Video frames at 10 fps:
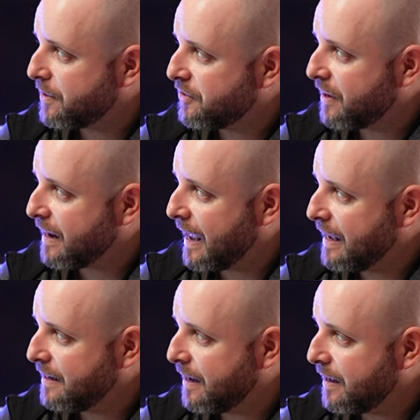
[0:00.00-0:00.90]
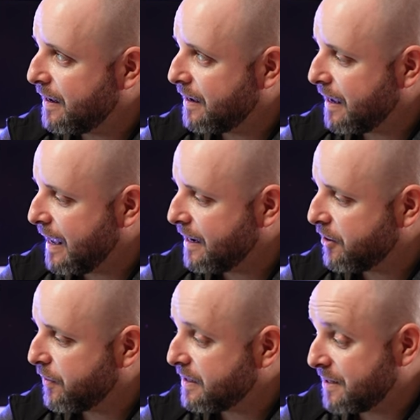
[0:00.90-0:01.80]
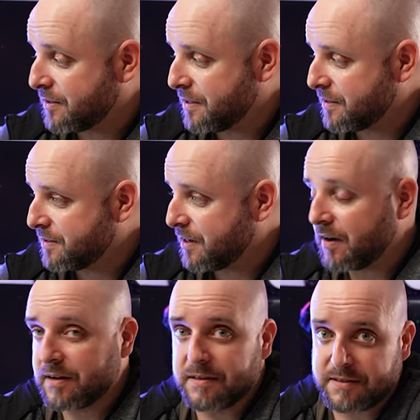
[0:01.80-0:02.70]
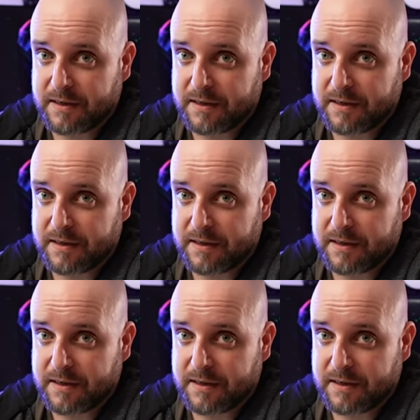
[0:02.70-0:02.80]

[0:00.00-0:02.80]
We just hit eight, uh, 80 degrees Celsius on the